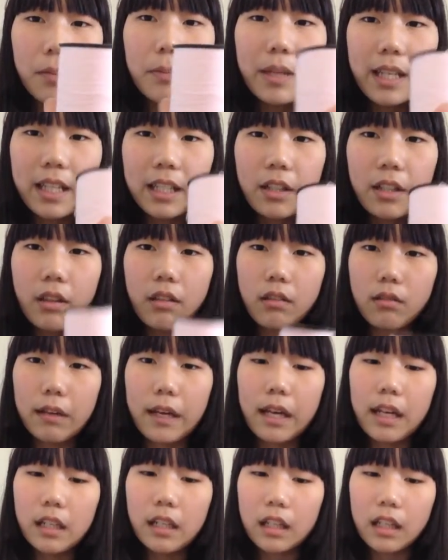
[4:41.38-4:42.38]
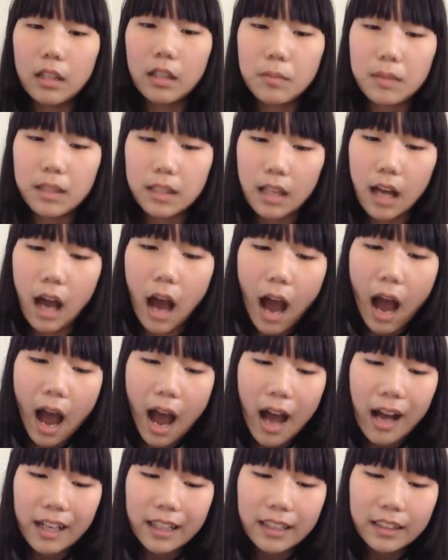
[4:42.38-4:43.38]
pink thread. I mean,
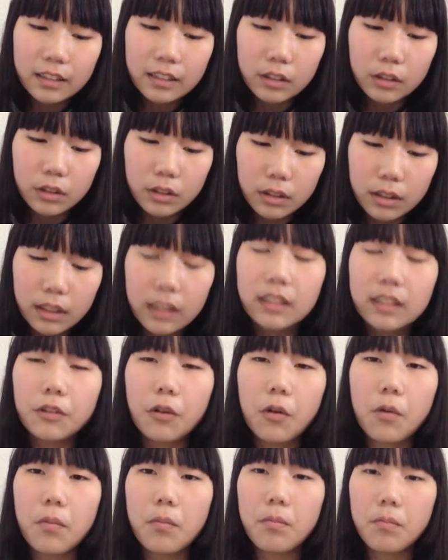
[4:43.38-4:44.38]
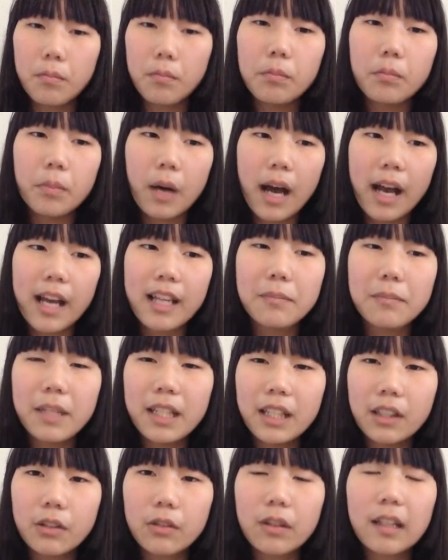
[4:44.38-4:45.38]
I usually don't buy
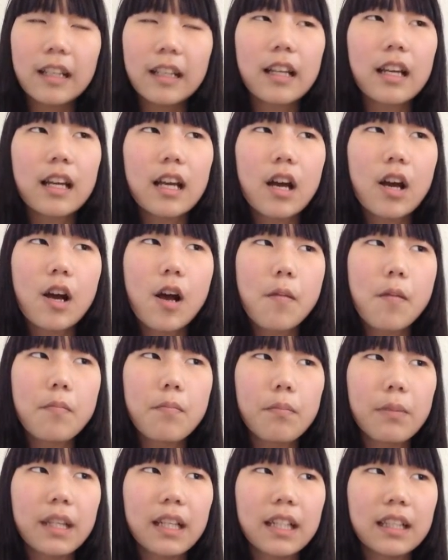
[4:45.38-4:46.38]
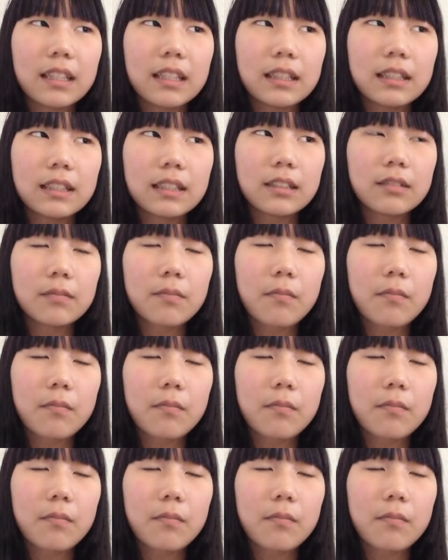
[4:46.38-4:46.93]
pink thread because